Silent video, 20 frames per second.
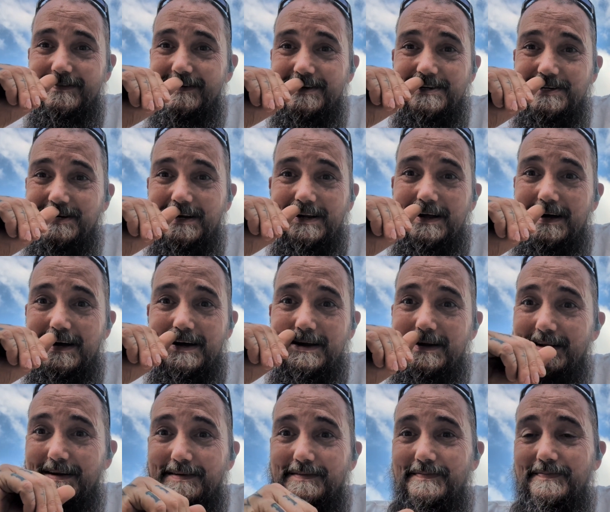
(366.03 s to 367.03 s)
fishing
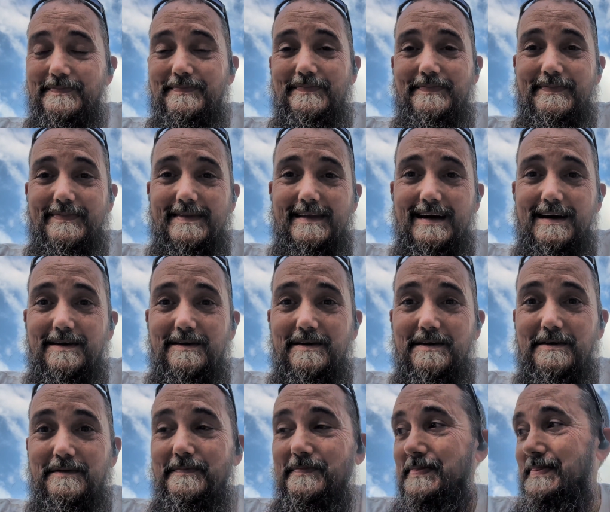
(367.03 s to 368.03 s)
line, and I don't
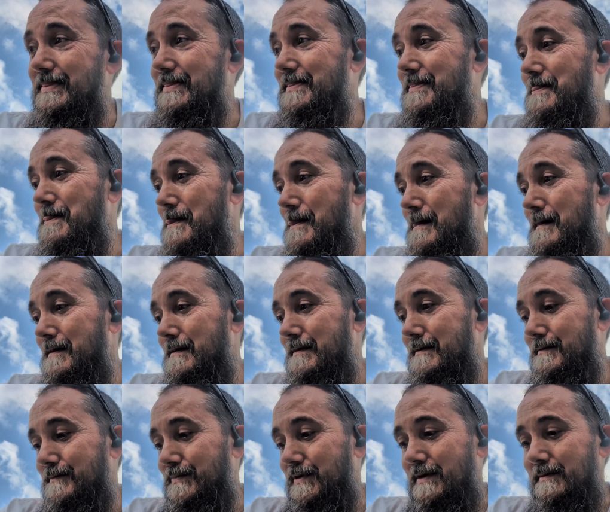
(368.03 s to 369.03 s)
know,
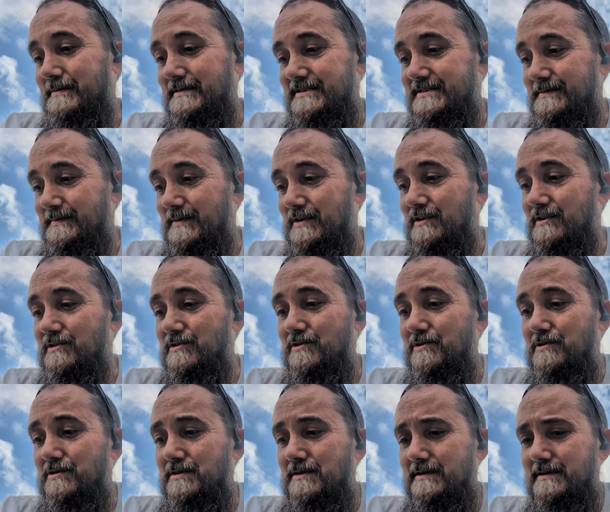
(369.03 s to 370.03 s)
probably some
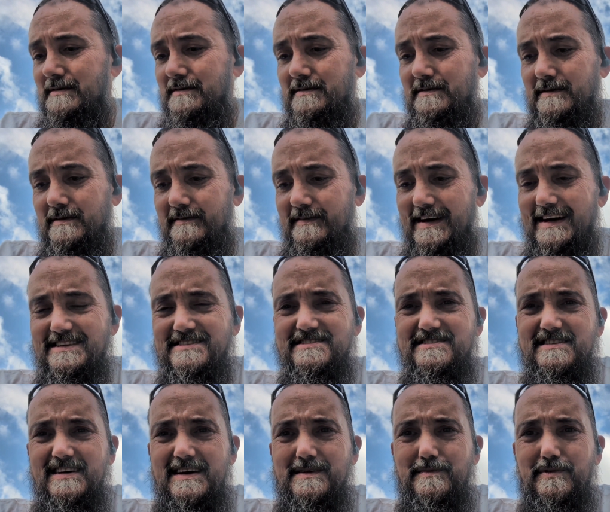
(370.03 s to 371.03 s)
glue. I've had
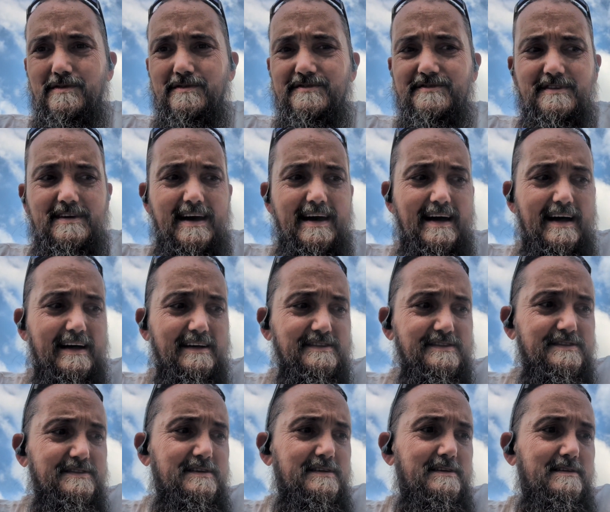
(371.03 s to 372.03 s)
staples,
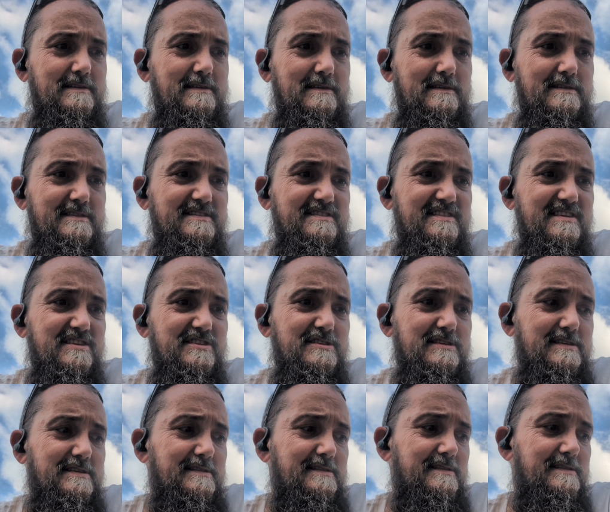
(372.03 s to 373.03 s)
cast,
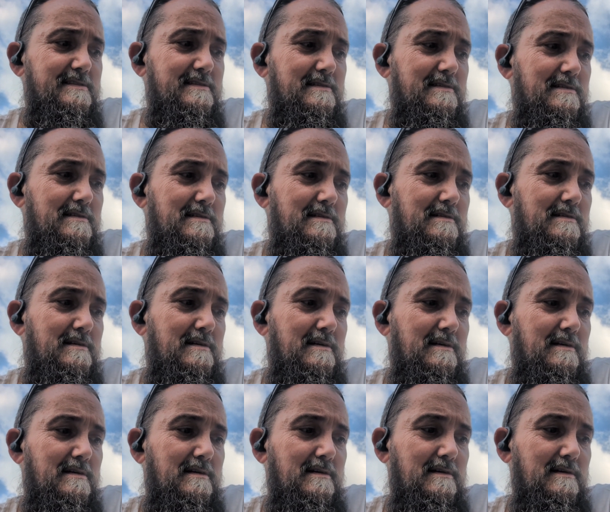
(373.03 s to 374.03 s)
stitches.
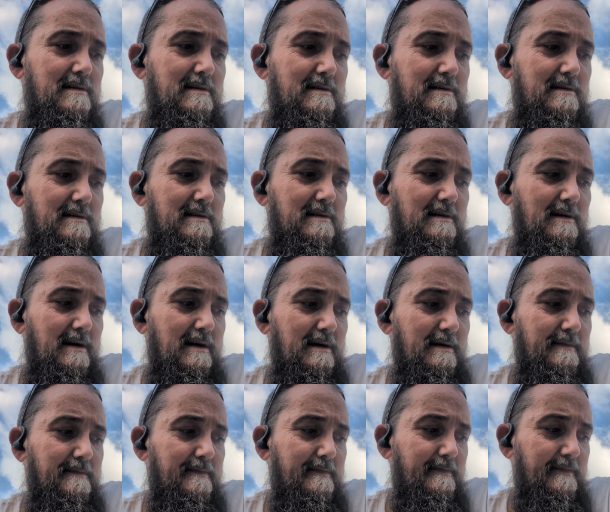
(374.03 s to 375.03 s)

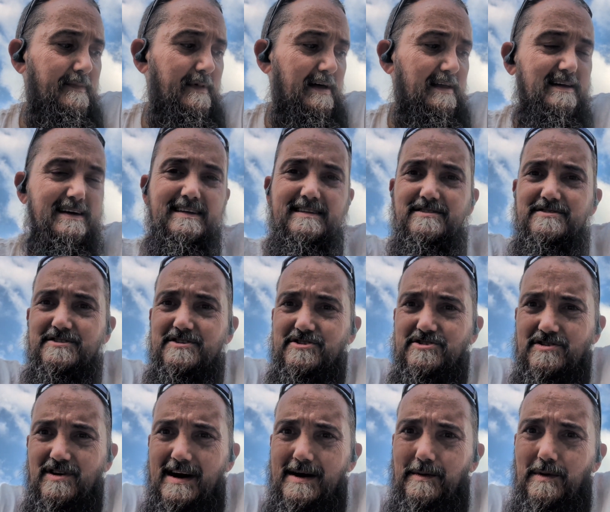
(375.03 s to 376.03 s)
I think there's a
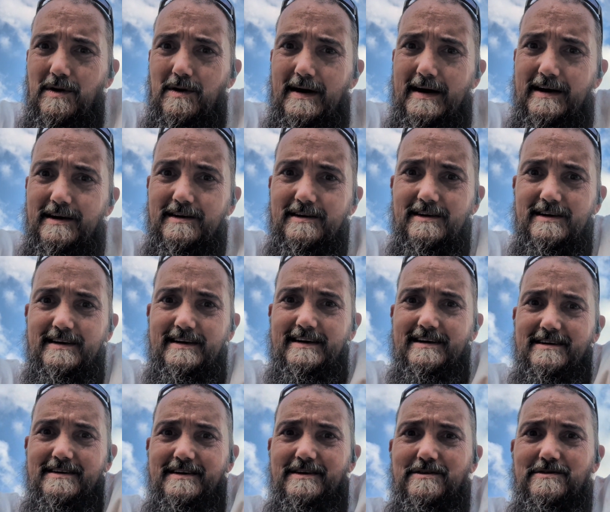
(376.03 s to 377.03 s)
drywall anchor in
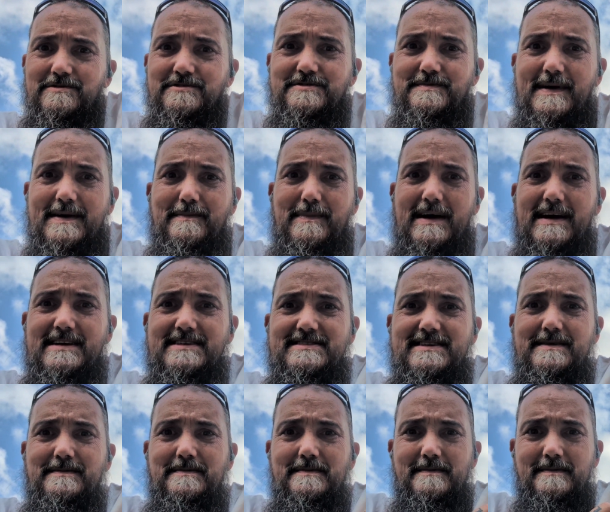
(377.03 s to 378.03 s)
here that holds my
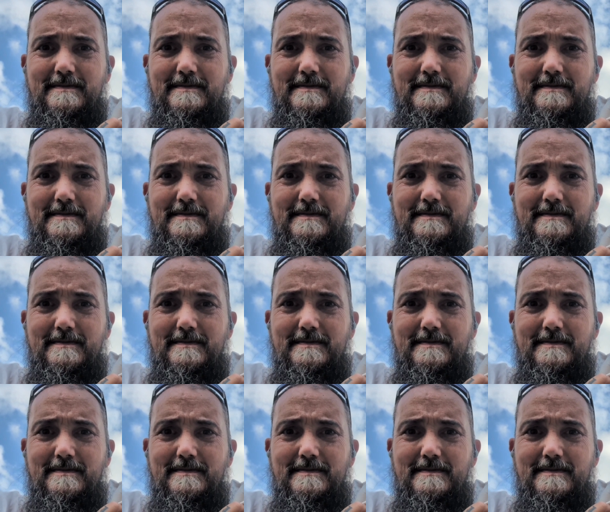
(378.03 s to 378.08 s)
bicep